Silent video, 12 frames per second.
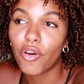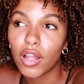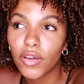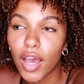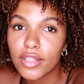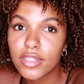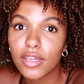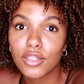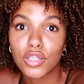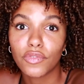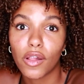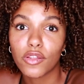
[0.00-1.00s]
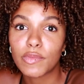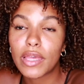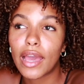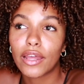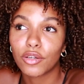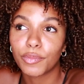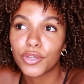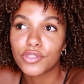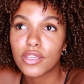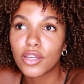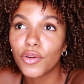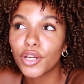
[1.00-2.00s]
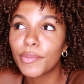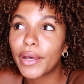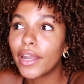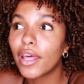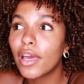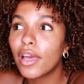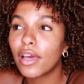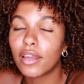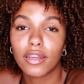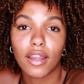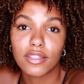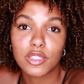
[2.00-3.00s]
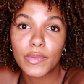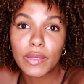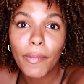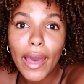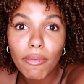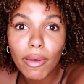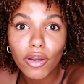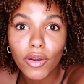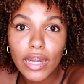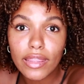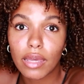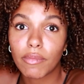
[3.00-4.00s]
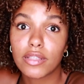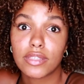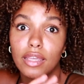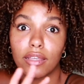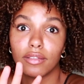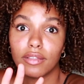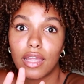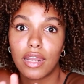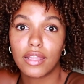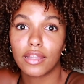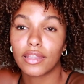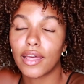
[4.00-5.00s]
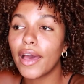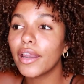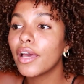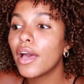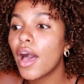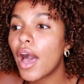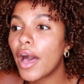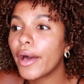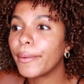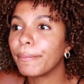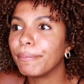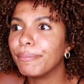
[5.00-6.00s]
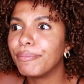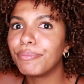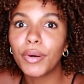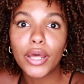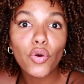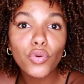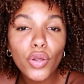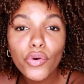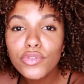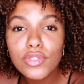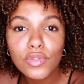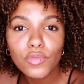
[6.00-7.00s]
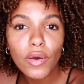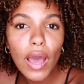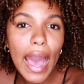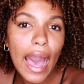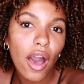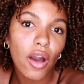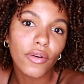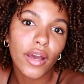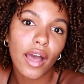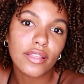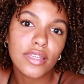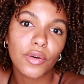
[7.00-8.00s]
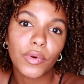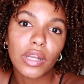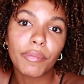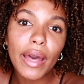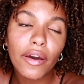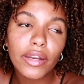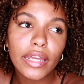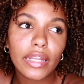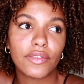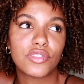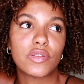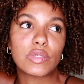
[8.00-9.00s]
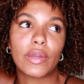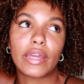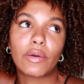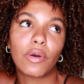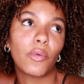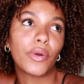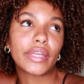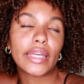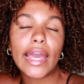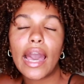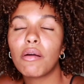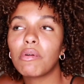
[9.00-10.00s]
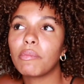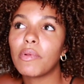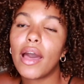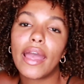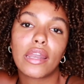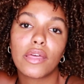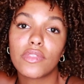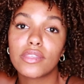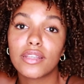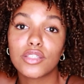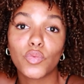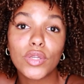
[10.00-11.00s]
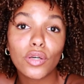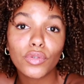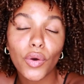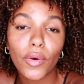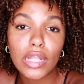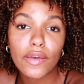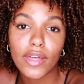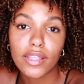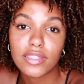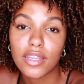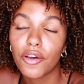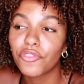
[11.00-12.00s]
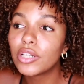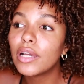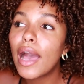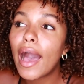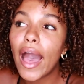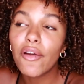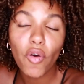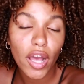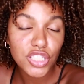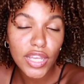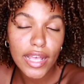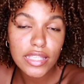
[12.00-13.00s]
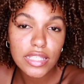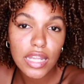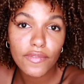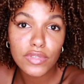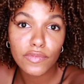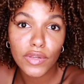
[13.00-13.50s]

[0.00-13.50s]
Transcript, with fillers: Follow Katya and she follows me. I don't personally know her, but not to speak bad about her or anything. I'm not saying anything like that. Um, but who knows how Katya went about it, if she was wearing it while working out, blah, blah, any of these things. We don't know any of that stuff. I have watched Cassie Davis'